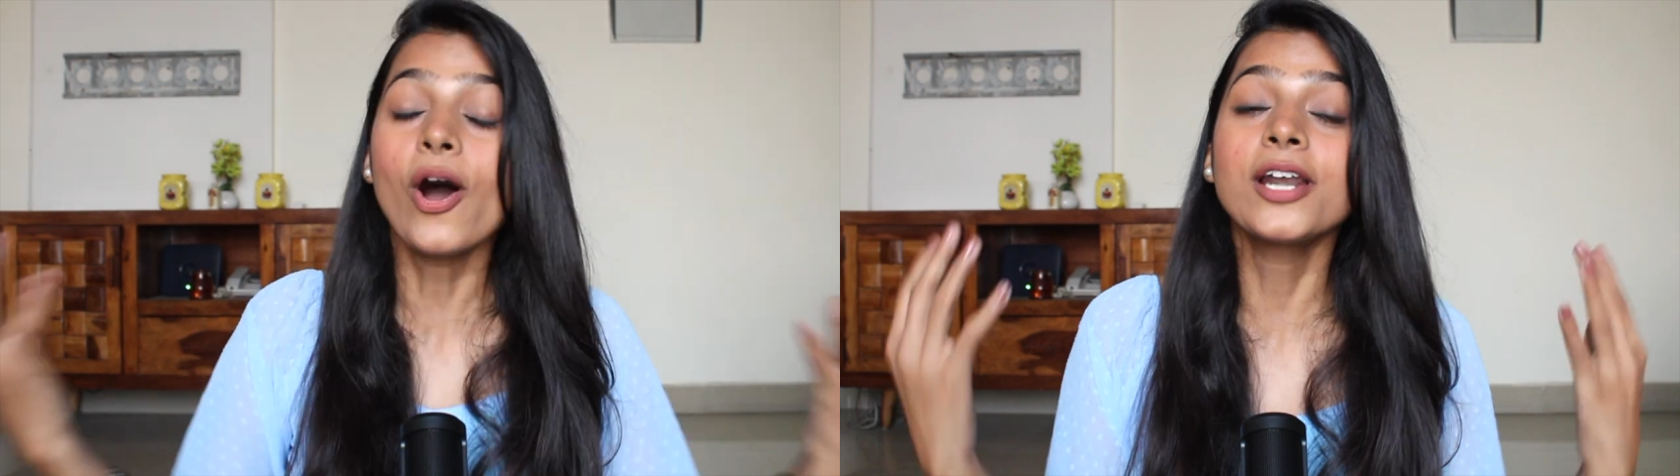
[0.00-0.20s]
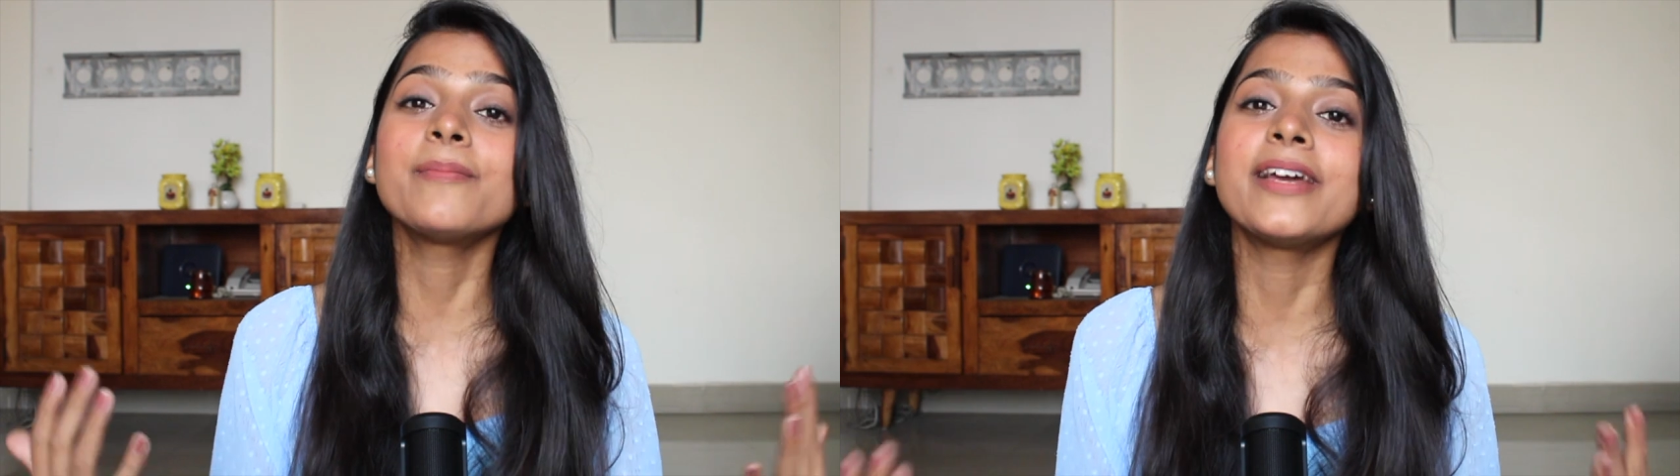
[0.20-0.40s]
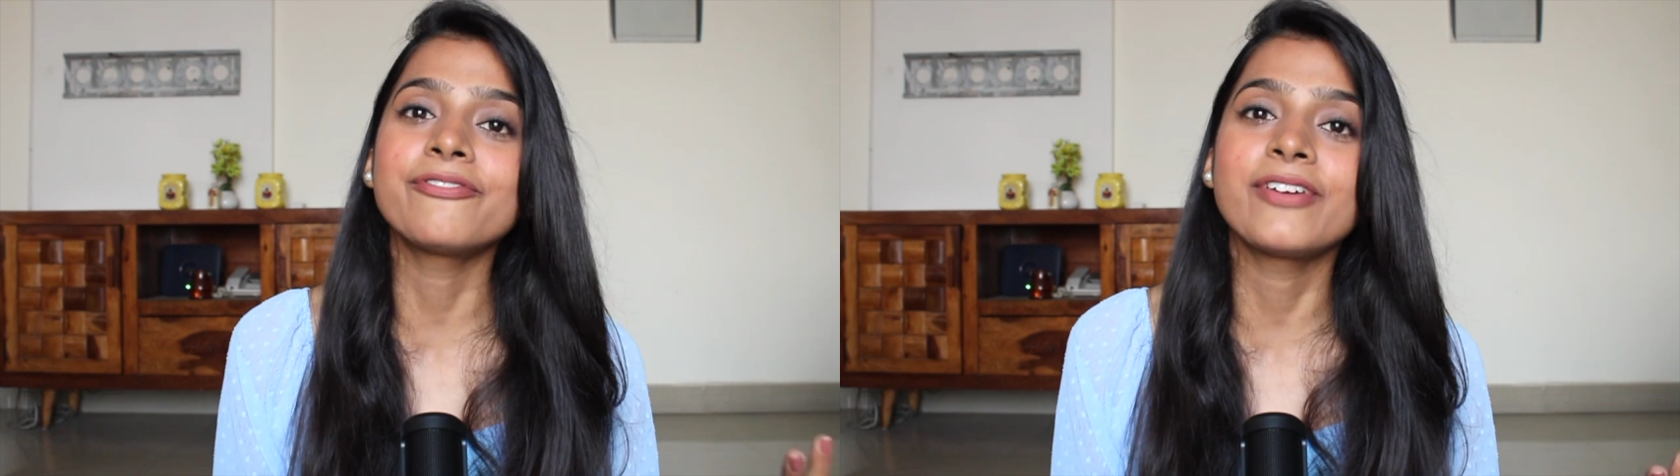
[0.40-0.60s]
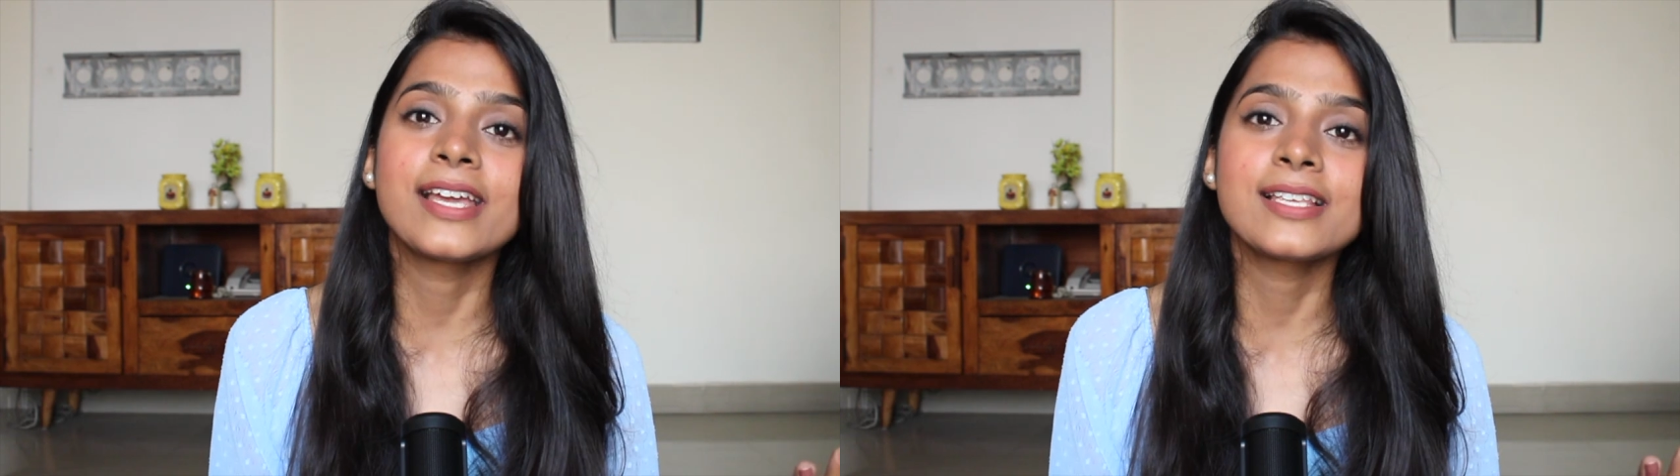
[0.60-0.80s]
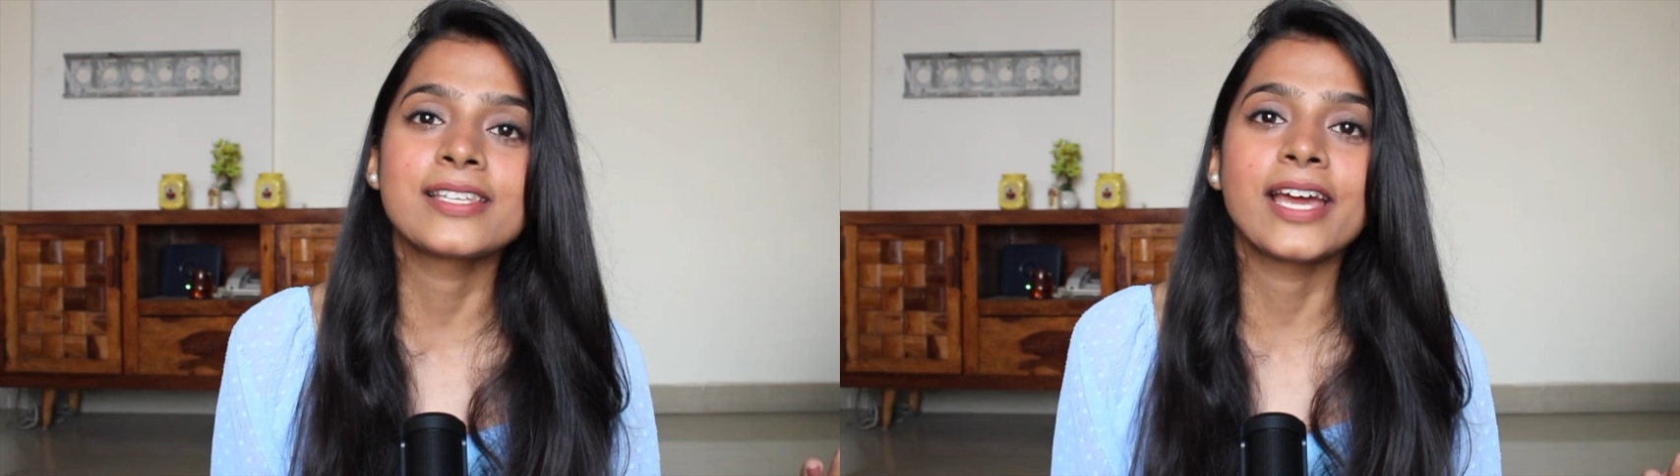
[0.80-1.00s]
on my
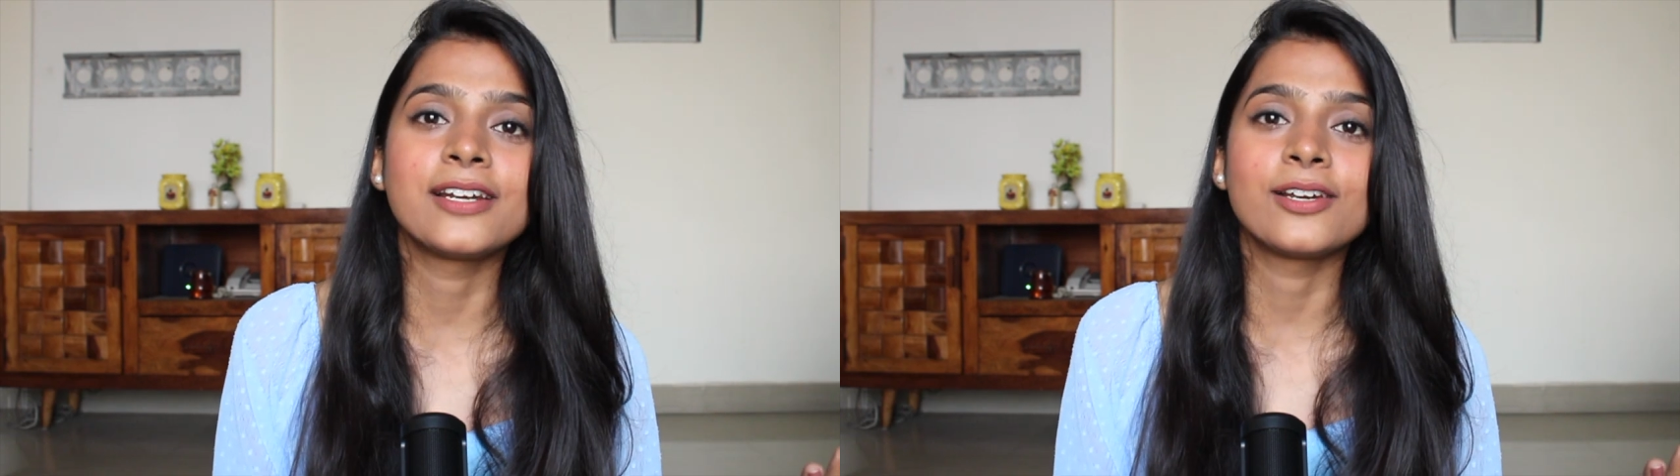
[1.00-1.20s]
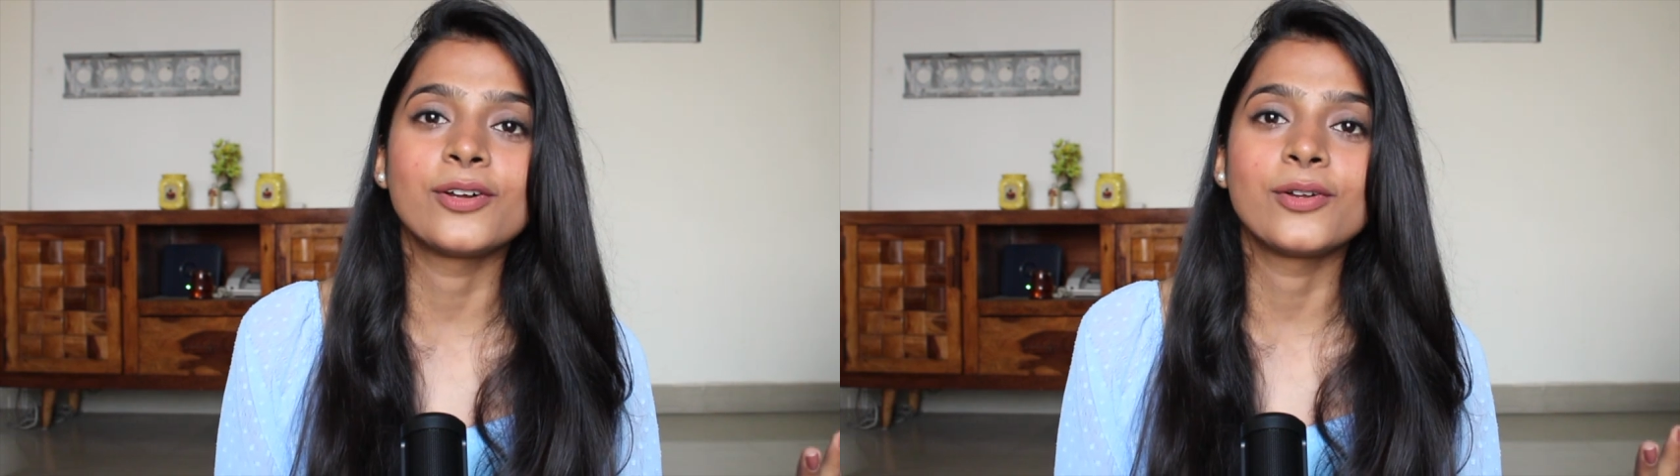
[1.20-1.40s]
face said,